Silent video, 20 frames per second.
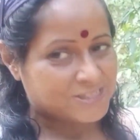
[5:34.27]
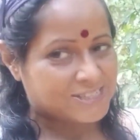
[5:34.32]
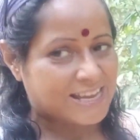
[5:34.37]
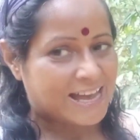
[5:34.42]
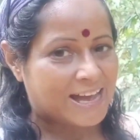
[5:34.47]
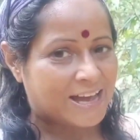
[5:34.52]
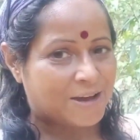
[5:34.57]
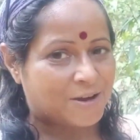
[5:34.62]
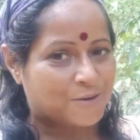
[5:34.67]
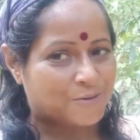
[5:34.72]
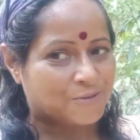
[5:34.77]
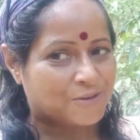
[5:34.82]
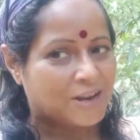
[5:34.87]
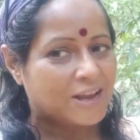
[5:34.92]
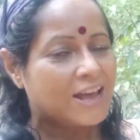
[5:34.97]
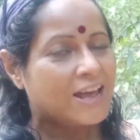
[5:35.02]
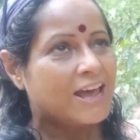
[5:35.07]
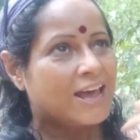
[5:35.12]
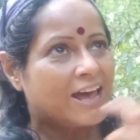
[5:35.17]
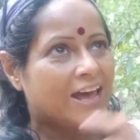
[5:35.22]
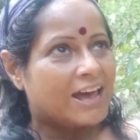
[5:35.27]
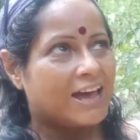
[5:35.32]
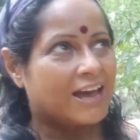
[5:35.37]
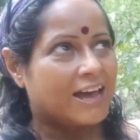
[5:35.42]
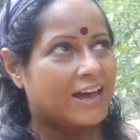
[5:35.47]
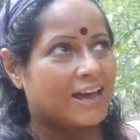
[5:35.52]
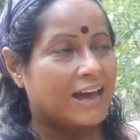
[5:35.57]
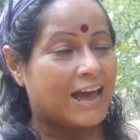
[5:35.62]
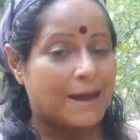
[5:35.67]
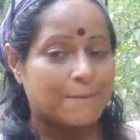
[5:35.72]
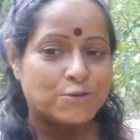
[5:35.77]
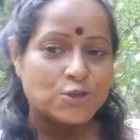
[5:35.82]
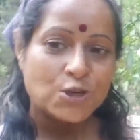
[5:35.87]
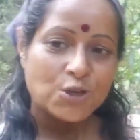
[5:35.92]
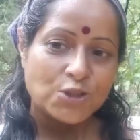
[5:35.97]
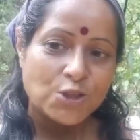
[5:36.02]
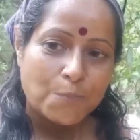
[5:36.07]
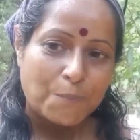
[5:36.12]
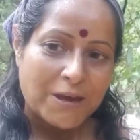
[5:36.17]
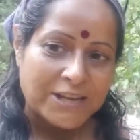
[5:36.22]
I'm
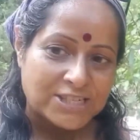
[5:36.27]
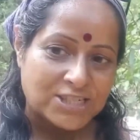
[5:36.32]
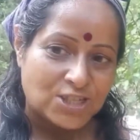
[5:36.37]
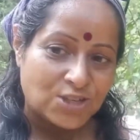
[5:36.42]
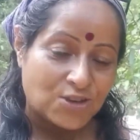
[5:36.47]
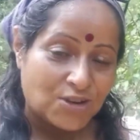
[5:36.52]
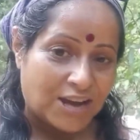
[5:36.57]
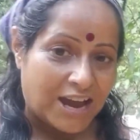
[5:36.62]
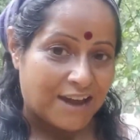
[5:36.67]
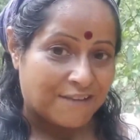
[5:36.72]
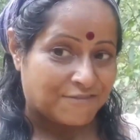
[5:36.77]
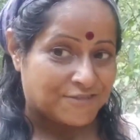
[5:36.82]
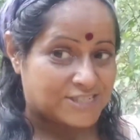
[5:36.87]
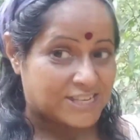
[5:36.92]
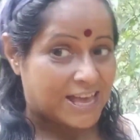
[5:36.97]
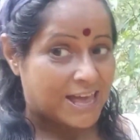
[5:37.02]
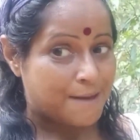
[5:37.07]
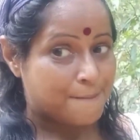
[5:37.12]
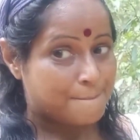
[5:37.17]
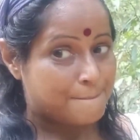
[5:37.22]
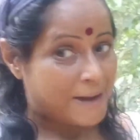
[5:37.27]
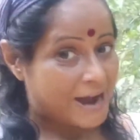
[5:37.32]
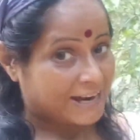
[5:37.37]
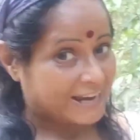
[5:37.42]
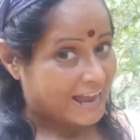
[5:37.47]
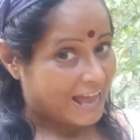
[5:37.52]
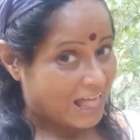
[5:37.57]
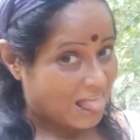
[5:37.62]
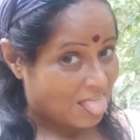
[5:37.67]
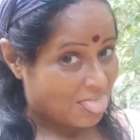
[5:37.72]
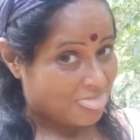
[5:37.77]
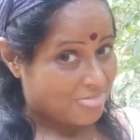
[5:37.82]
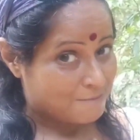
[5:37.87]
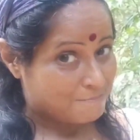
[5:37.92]
doing the best to look after my health.